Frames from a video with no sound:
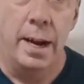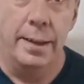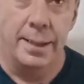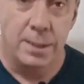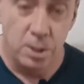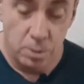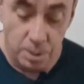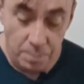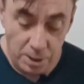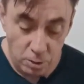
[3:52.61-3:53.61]
I like to
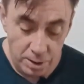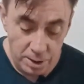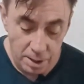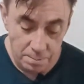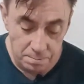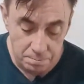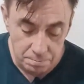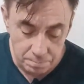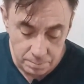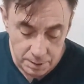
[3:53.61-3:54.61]
use a measuring cup.
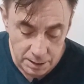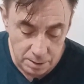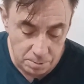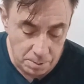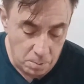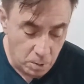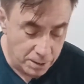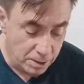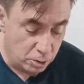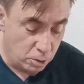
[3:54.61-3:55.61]
It gives me
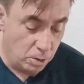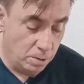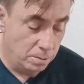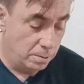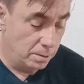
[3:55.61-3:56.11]
more control.